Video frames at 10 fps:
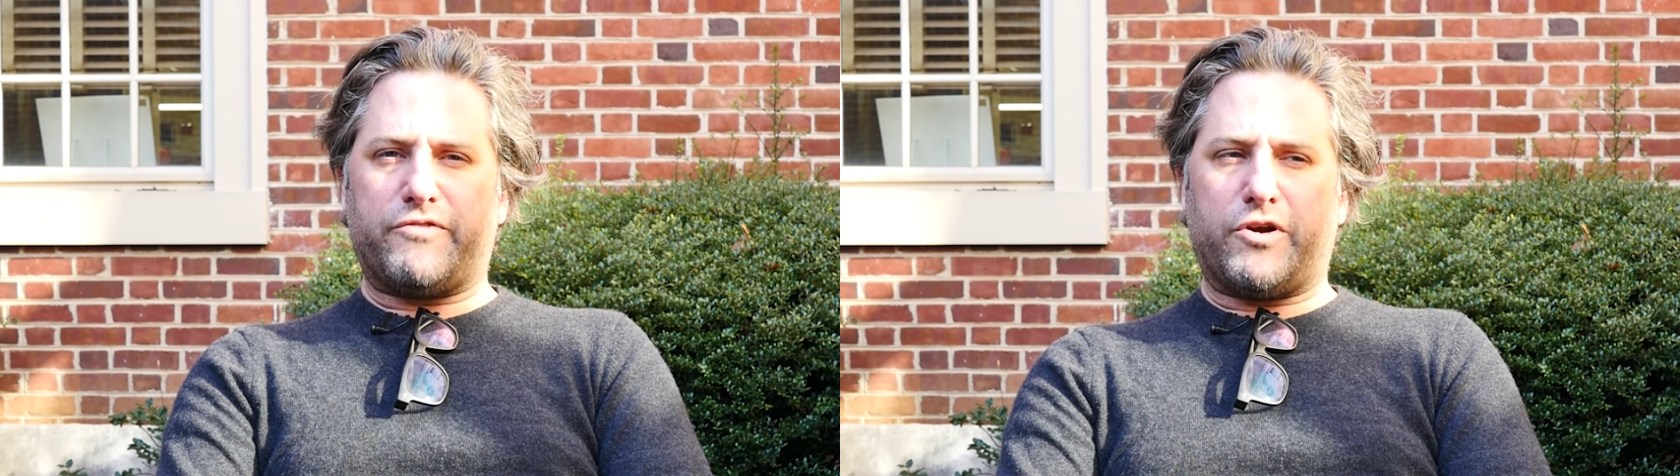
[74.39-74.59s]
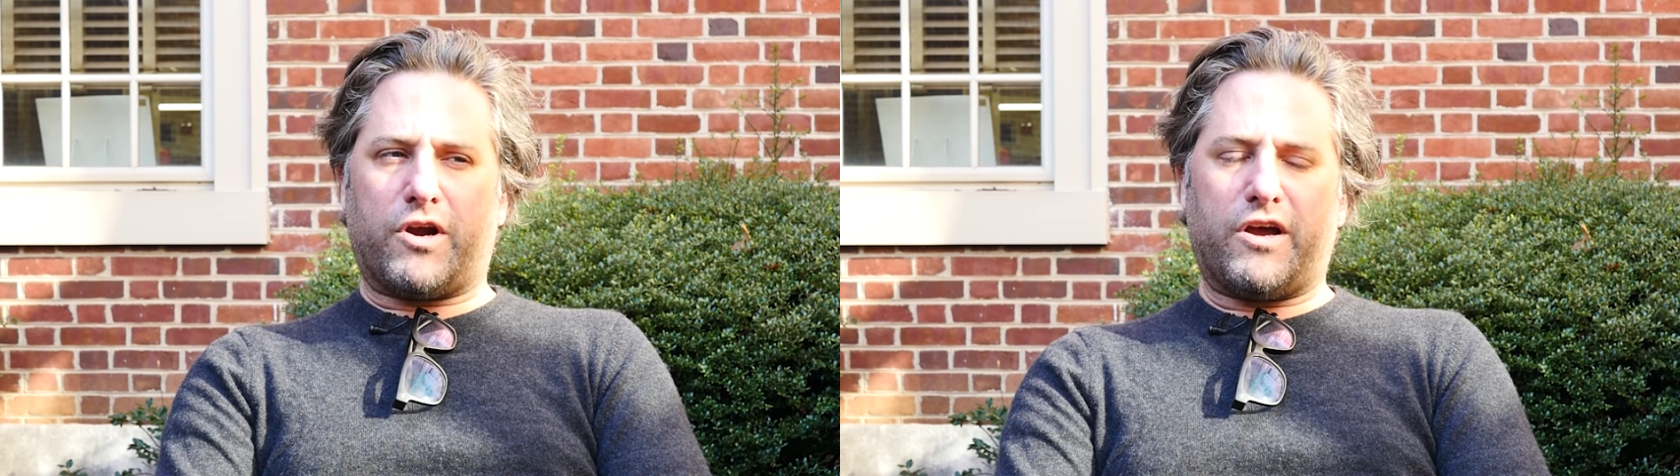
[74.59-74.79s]

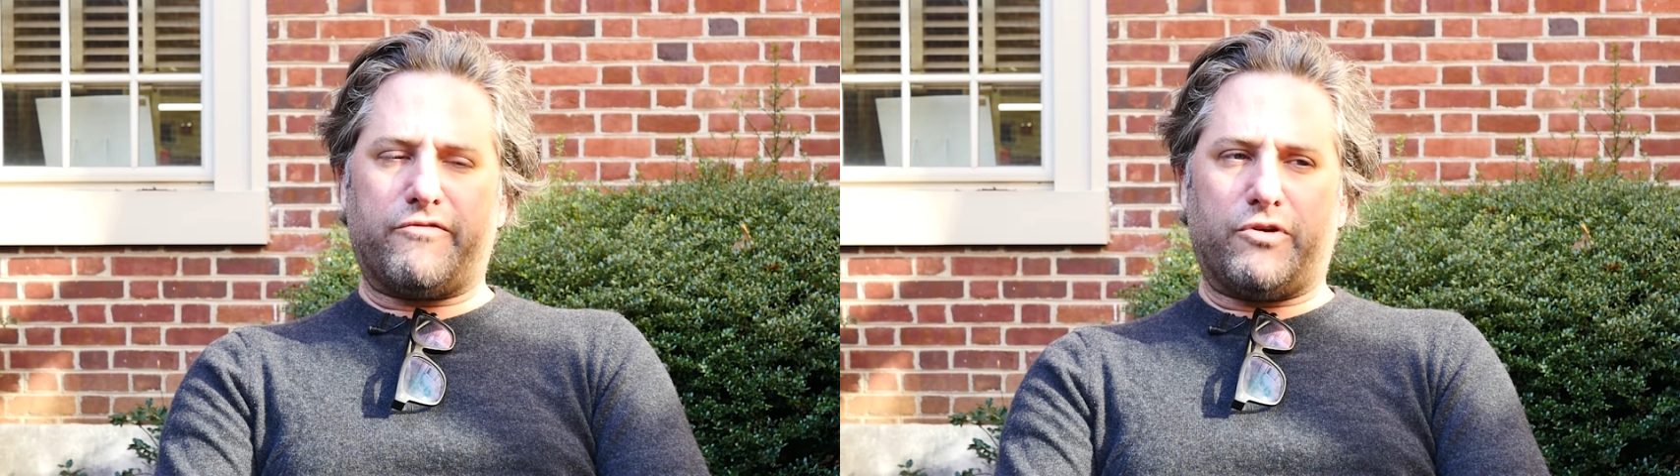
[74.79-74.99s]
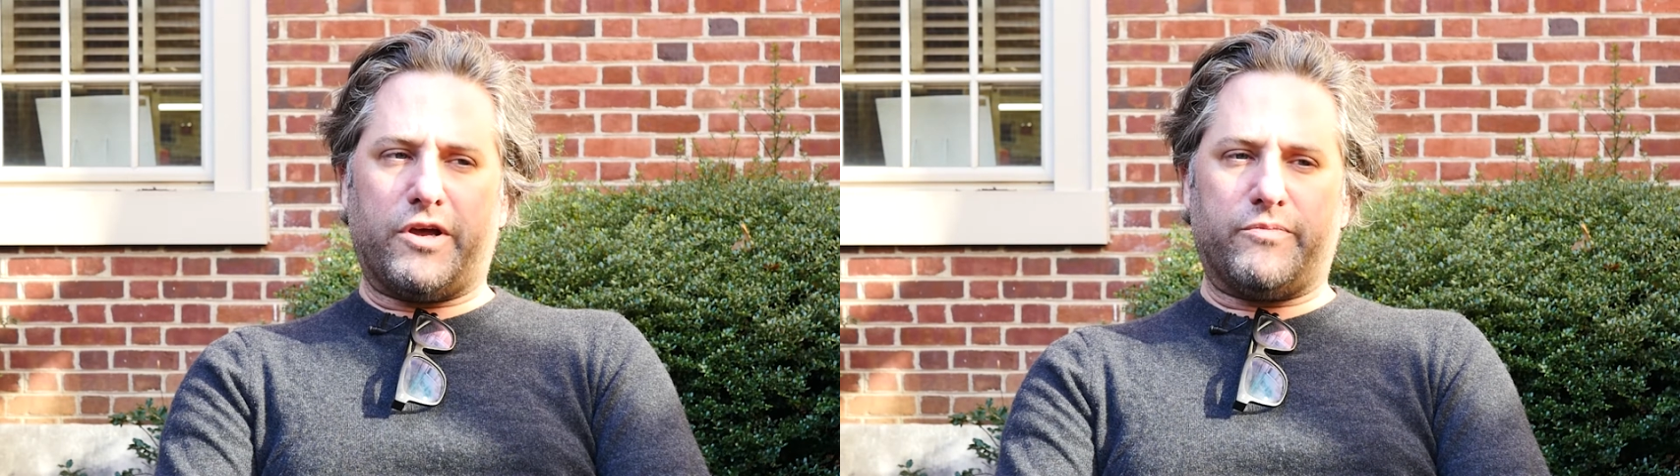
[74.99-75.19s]
every
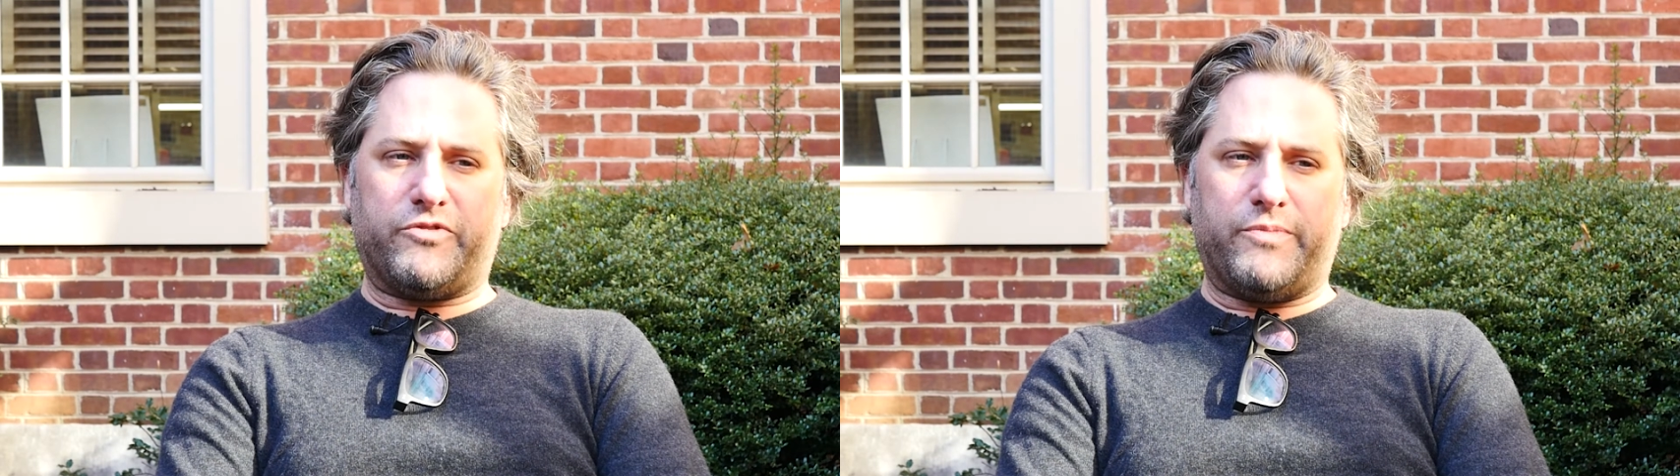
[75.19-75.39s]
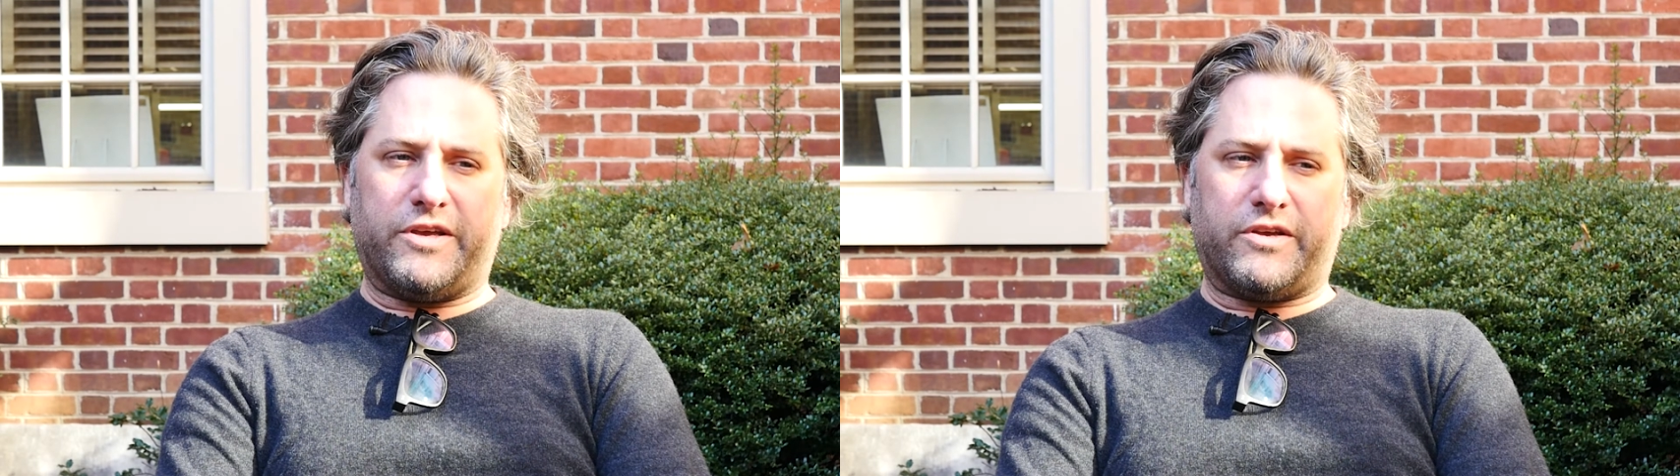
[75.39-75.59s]
archival item, to make